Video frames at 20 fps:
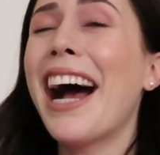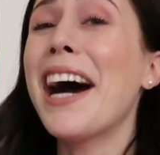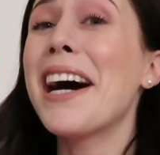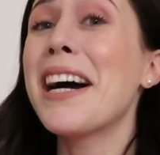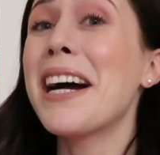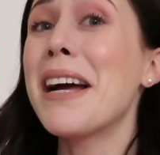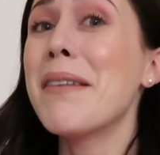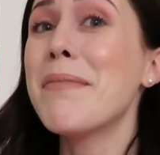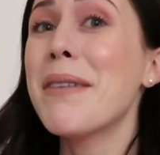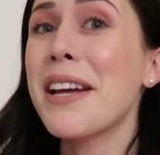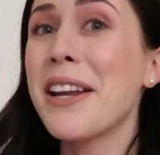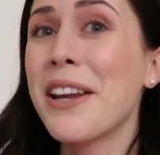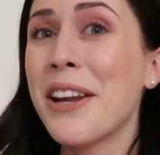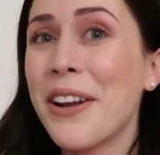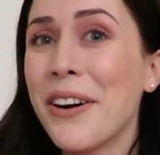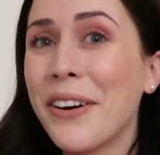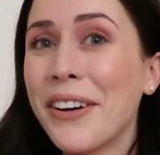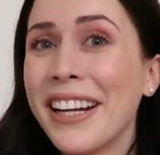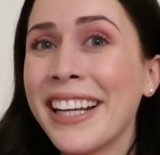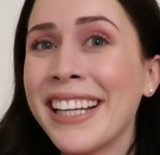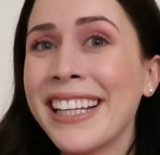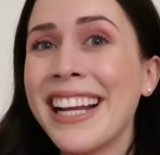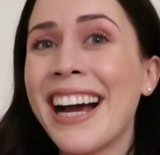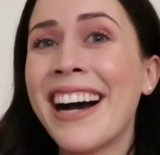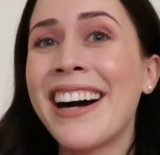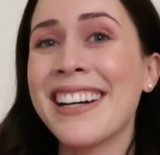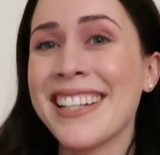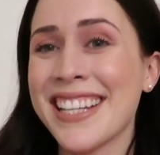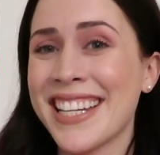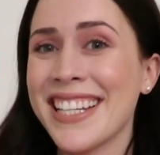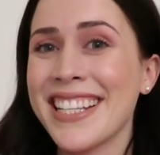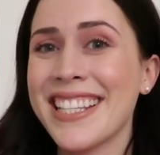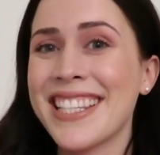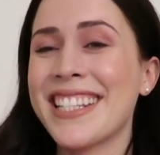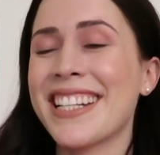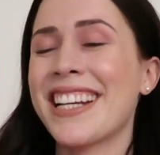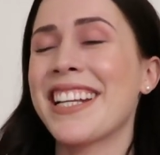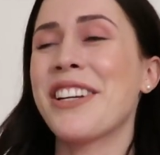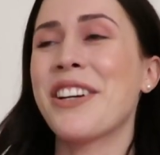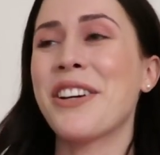I'm not an
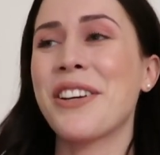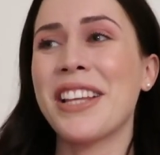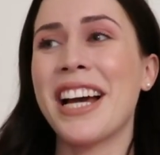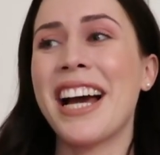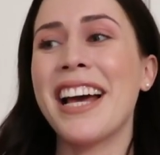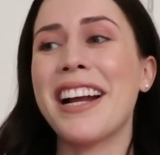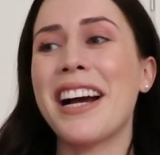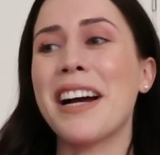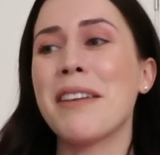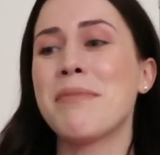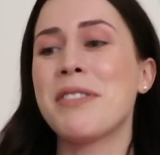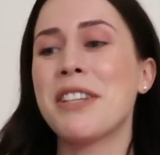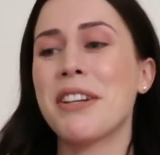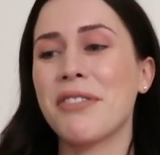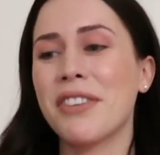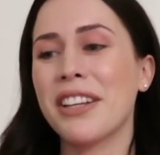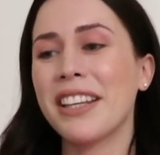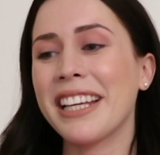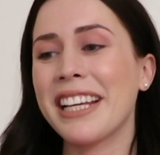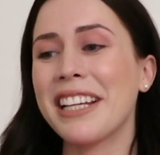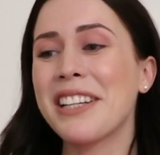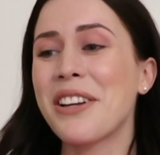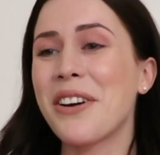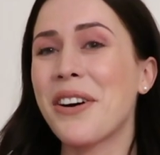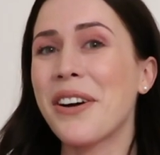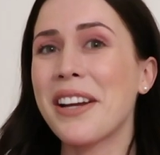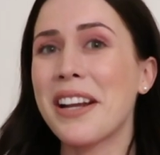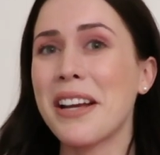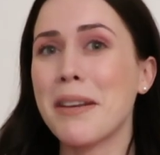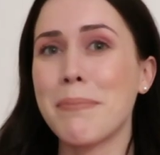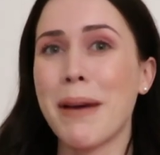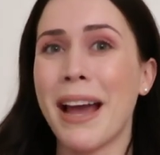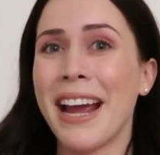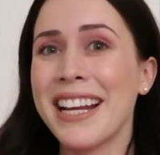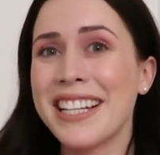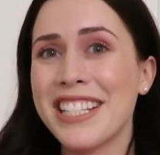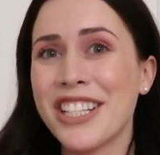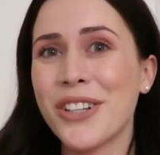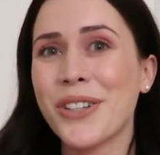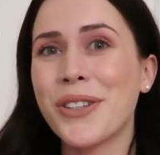artist, I know that. I'm definitely not a
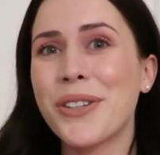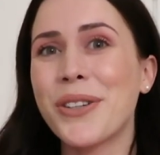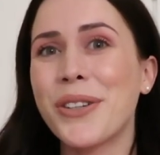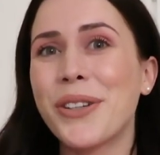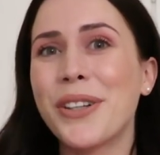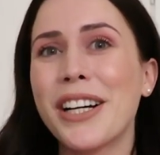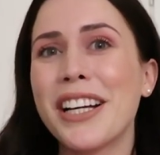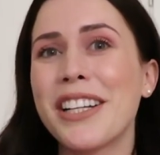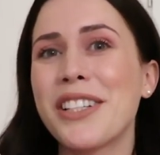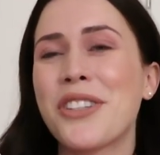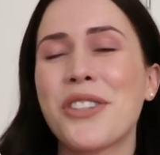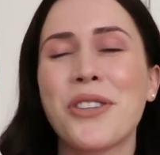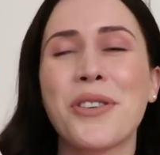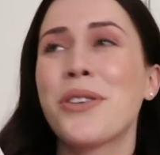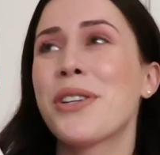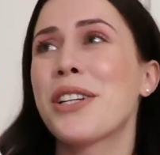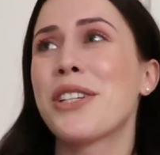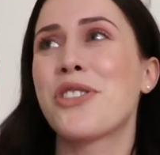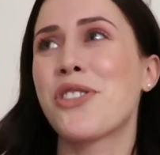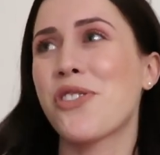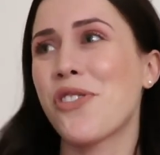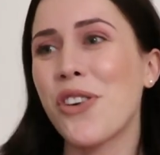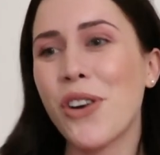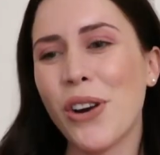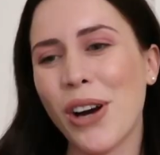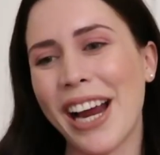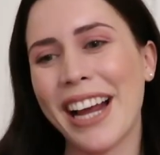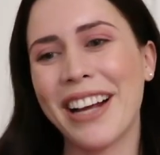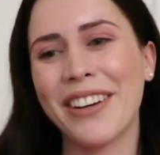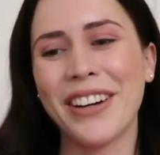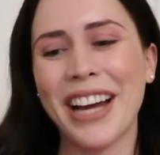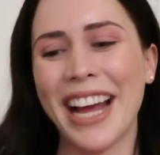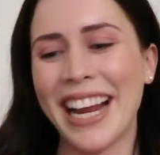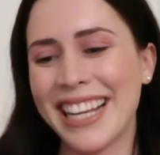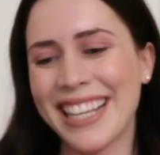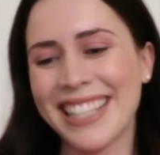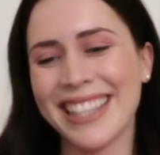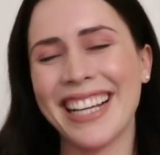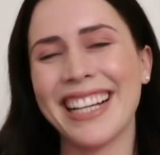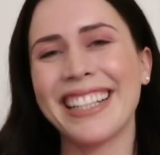painter or good at drawing or
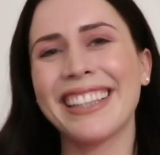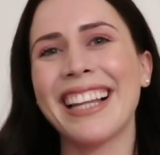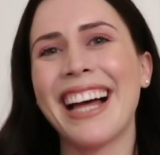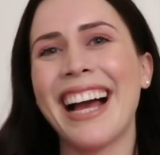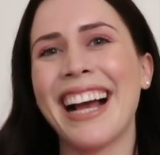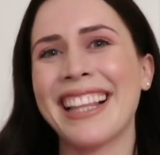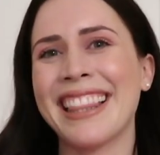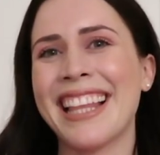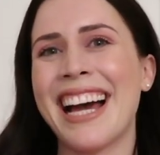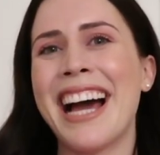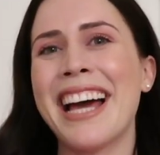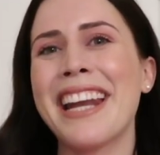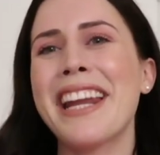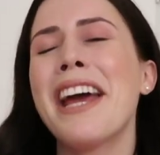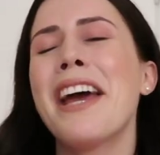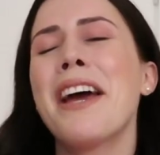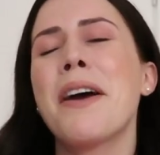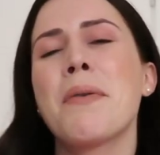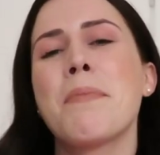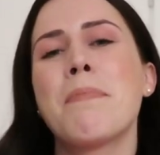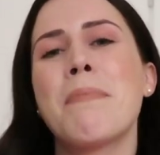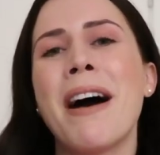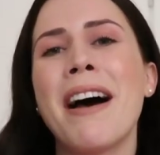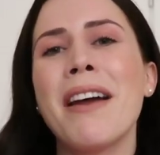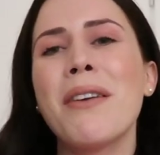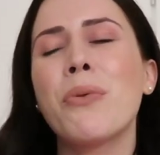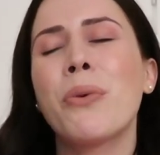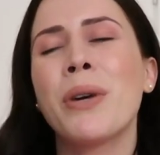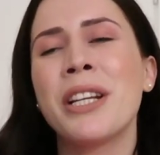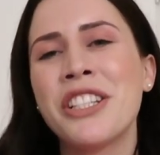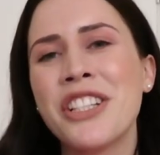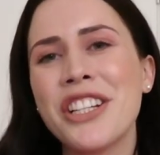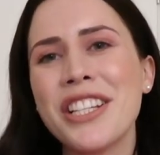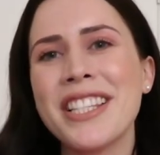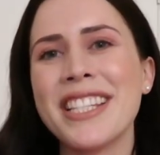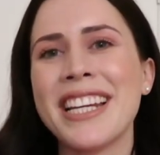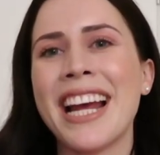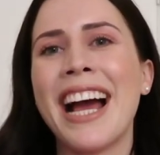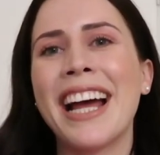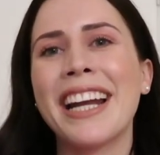anything like that, but we
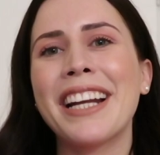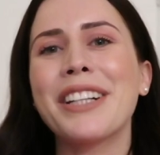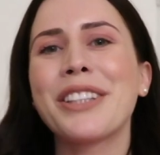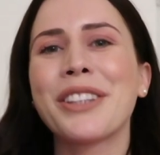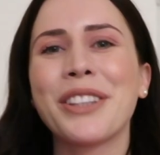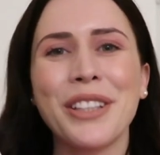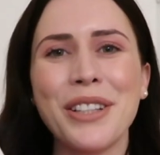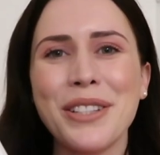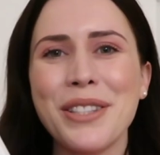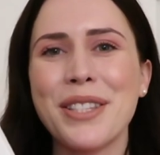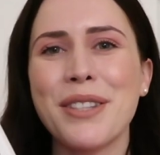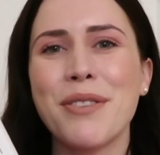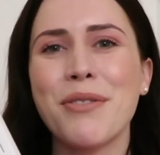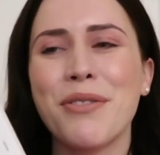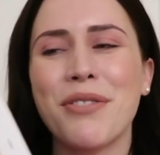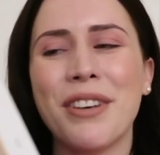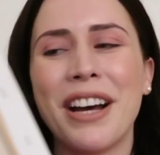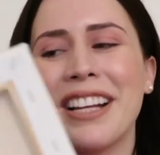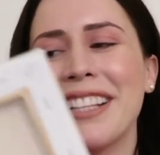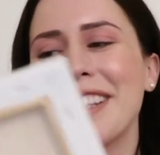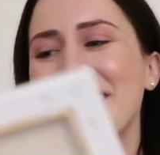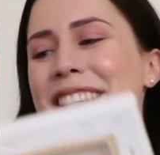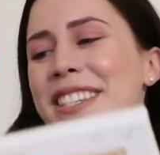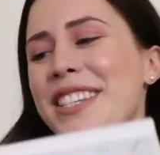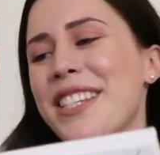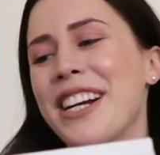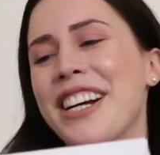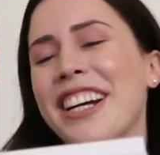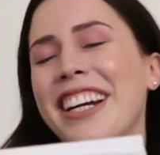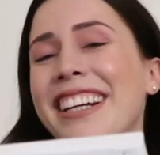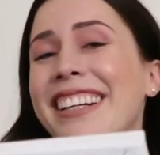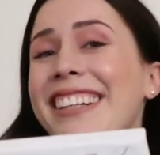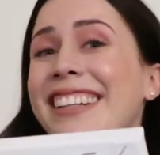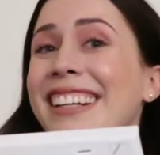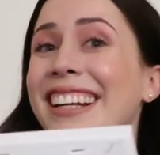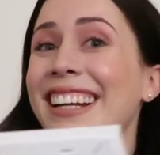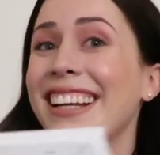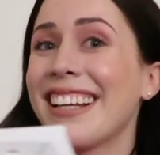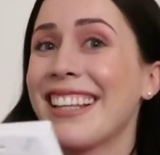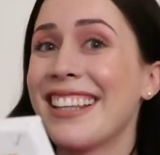just had lots of fun. So
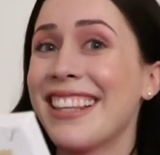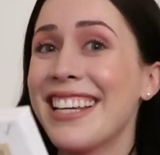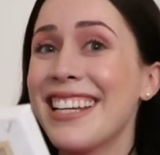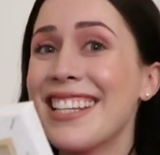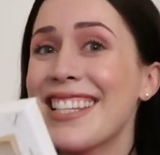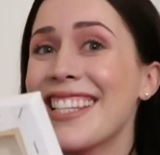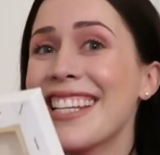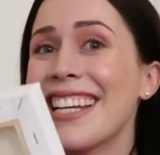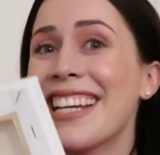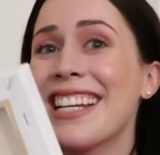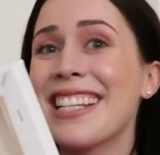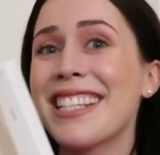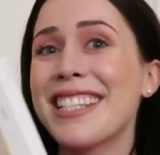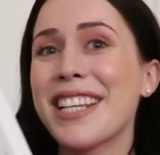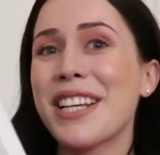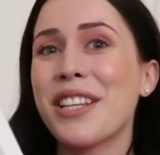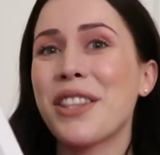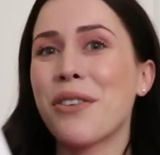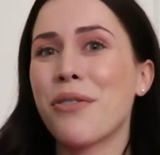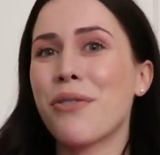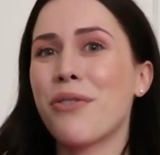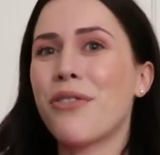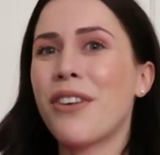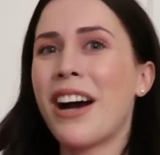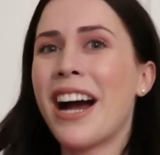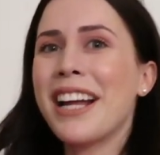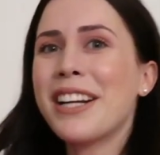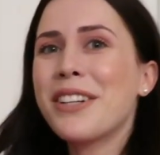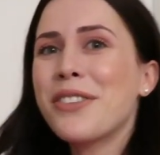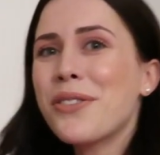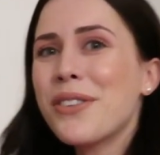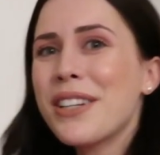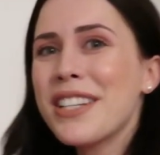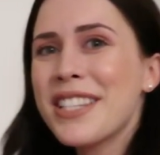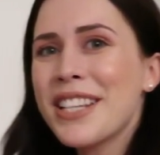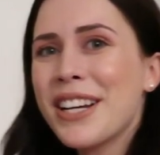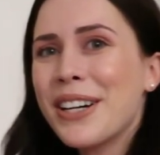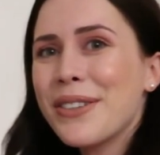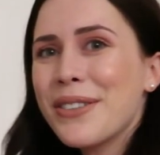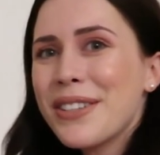this is the final
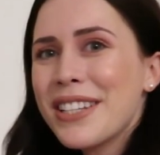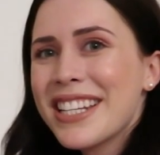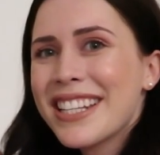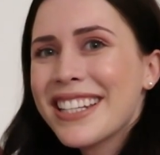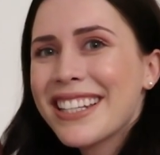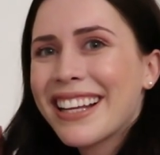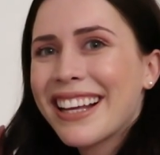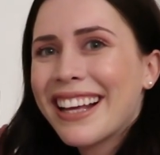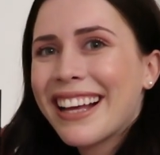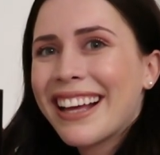result.